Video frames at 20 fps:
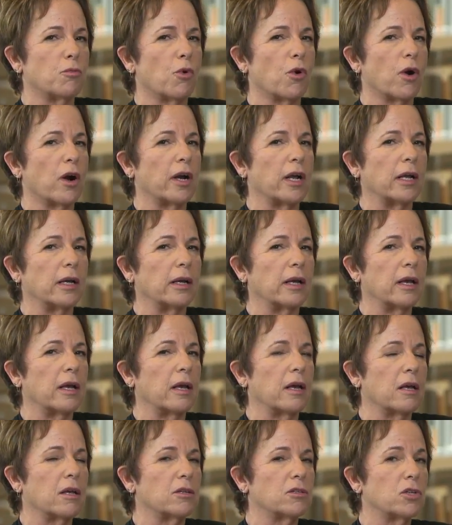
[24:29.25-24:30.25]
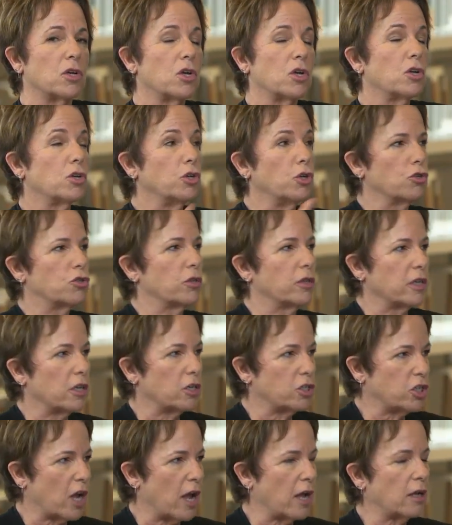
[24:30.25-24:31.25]
morning is usually
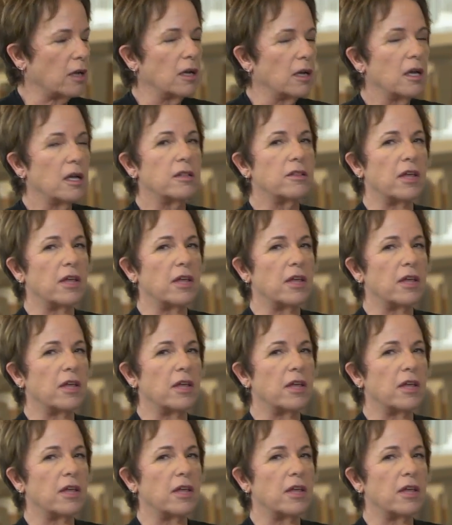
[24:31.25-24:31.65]
a shake,